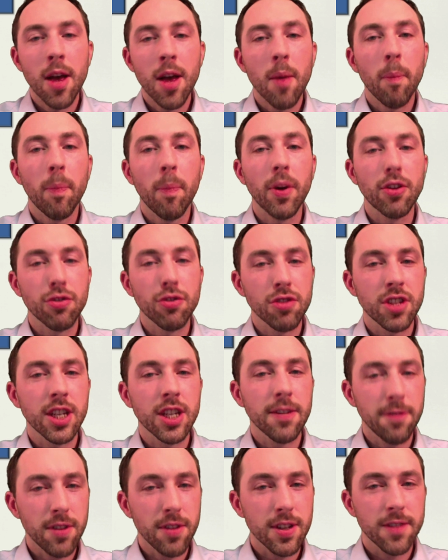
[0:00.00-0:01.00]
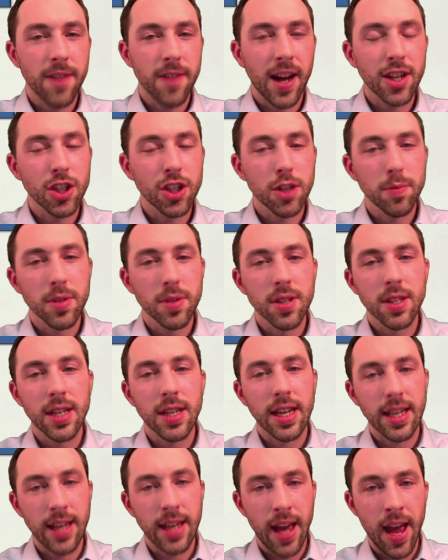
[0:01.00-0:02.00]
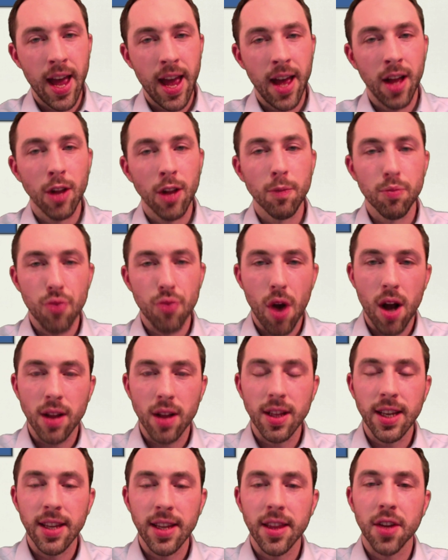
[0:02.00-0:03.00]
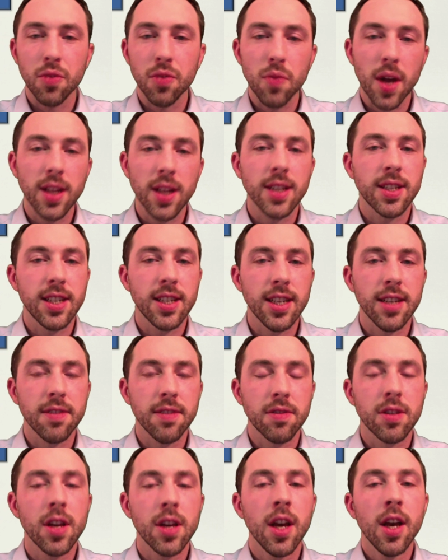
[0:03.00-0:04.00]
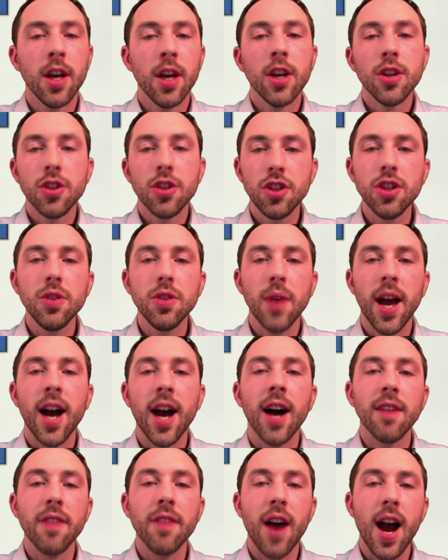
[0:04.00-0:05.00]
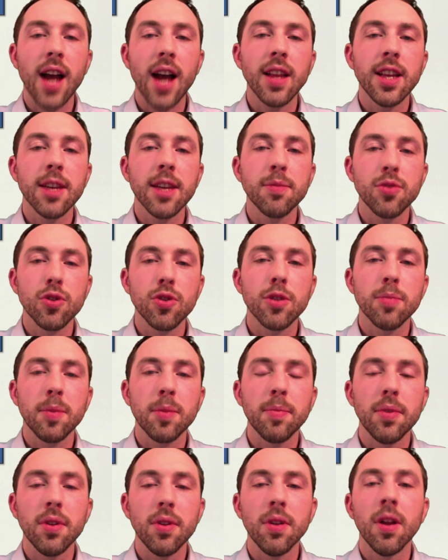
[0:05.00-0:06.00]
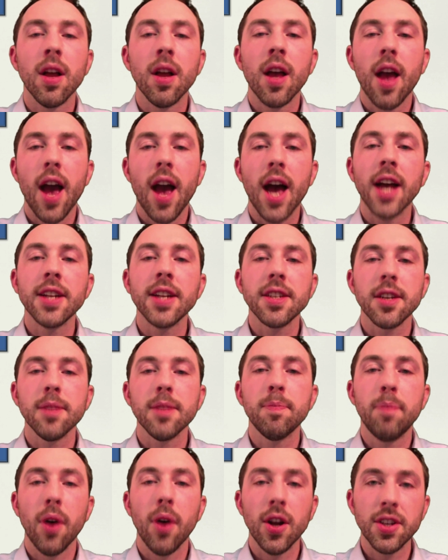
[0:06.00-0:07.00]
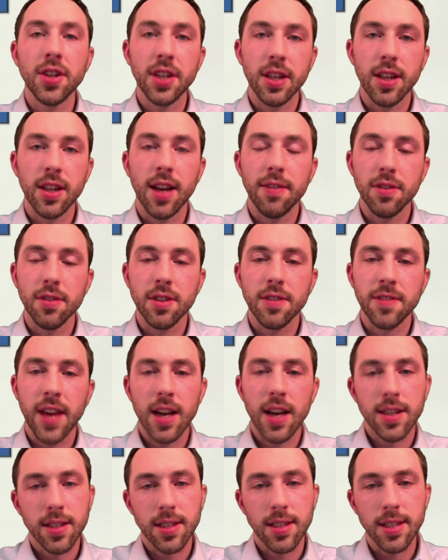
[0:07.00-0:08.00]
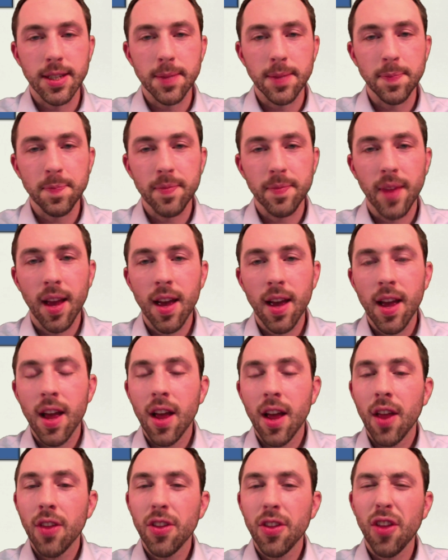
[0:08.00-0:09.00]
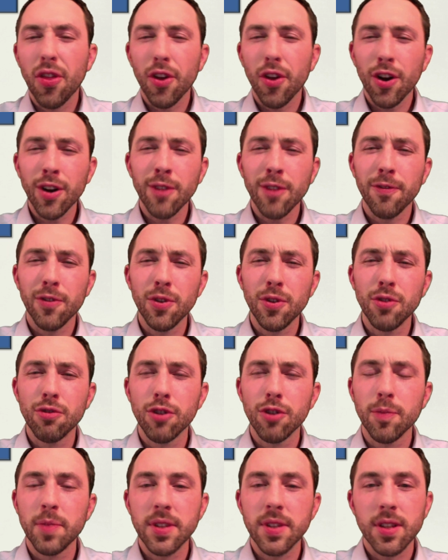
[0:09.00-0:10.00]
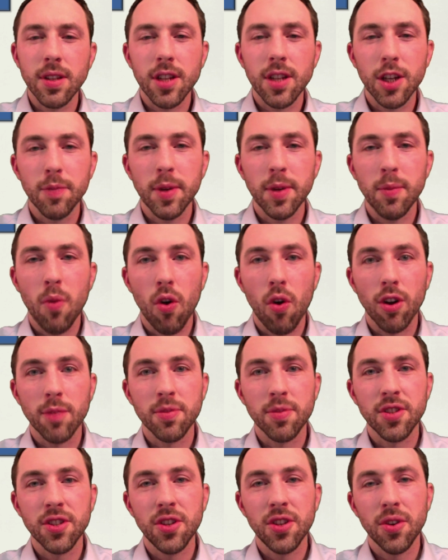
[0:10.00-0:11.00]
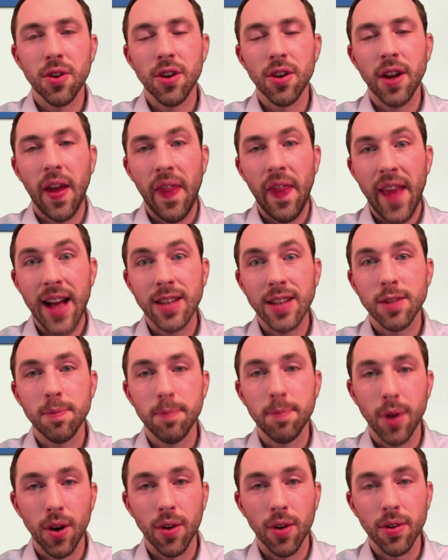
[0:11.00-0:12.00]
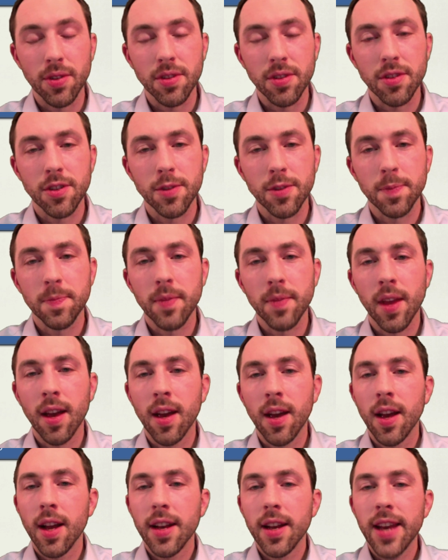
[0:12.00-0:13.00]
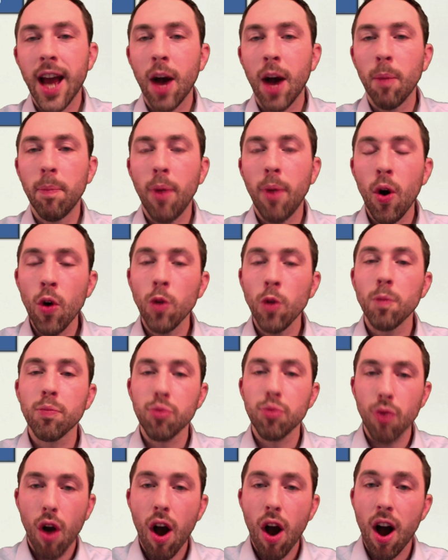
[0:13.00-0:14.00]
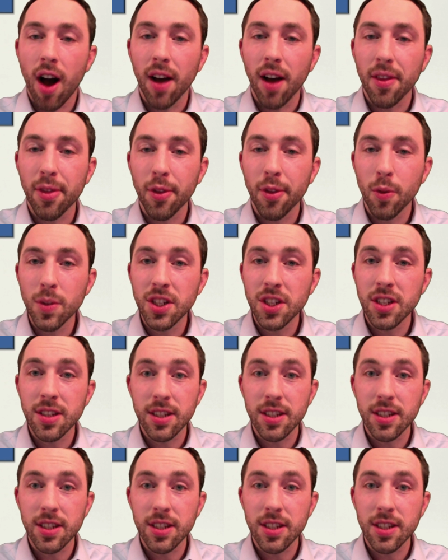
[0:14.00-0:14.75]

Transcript: But cruciferous vegetables like kale, broccoli, and their relatives do have highly absorbable and abundant levels of calcium. The third food group is a little bit more obscure, and that's bones. Now, bone broth, which is